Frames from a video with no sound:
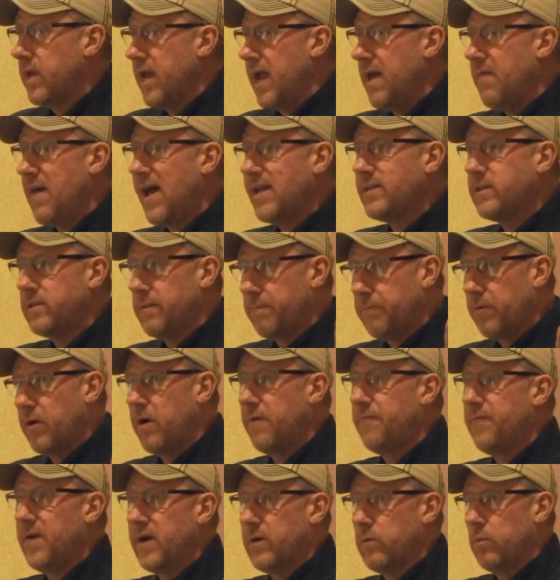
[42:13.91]
Okay, that's the
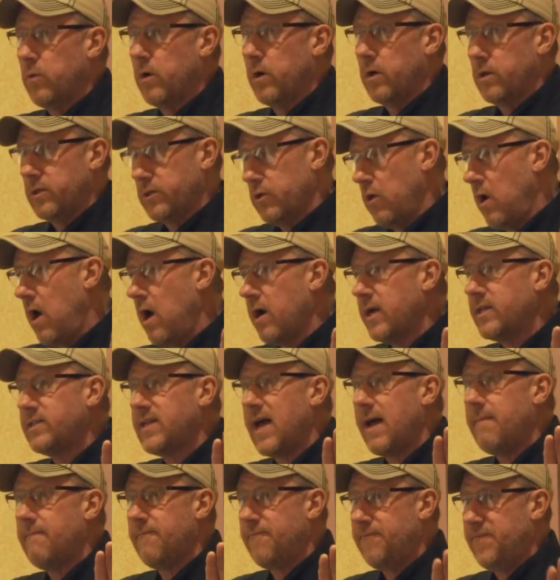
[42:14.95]
perfect world. As long
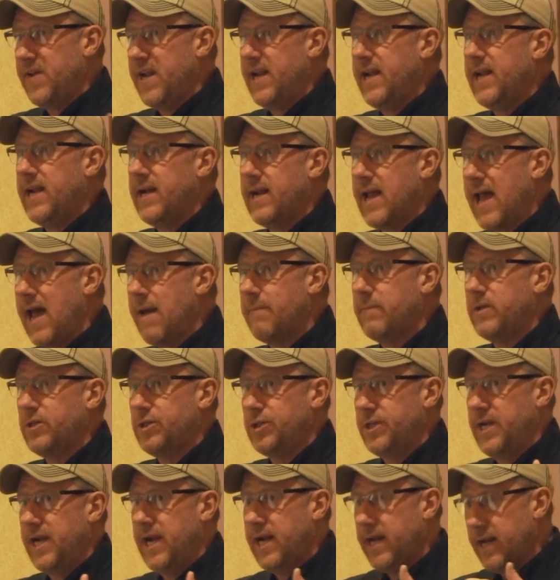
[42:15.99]
as I'm feeding that
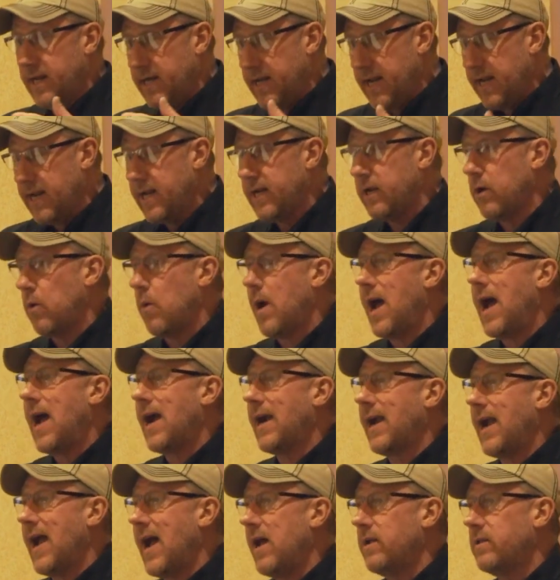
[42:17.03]
machine and getting the
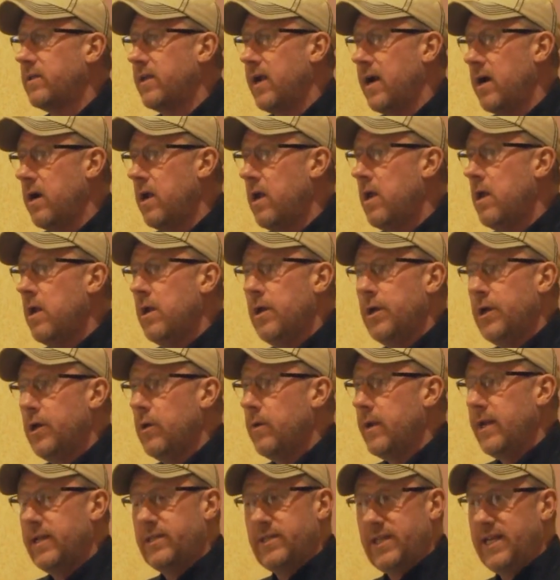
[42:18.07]
rock out there,
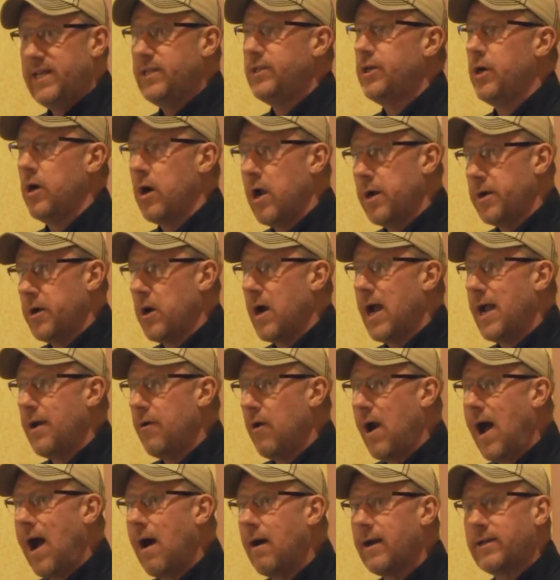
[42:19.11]
it's easier on your
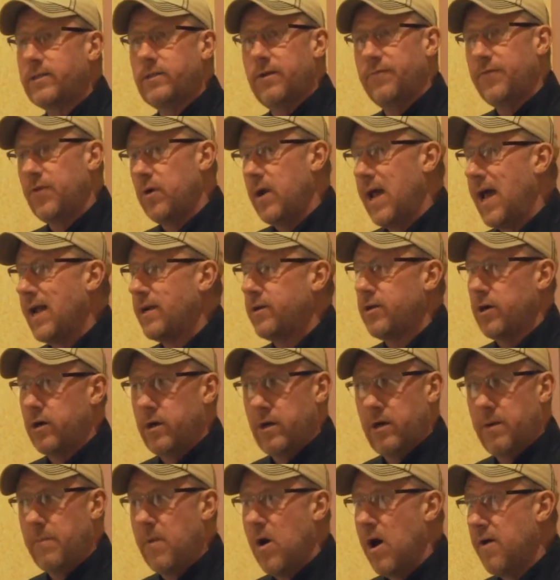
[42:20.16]
hydraulics if you're not
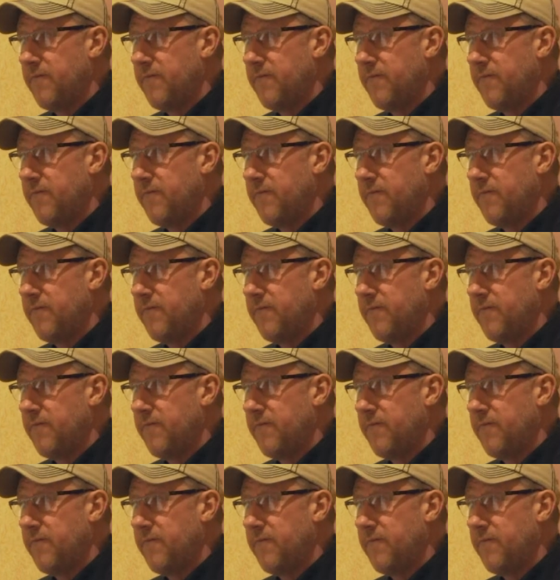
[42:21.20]
turning them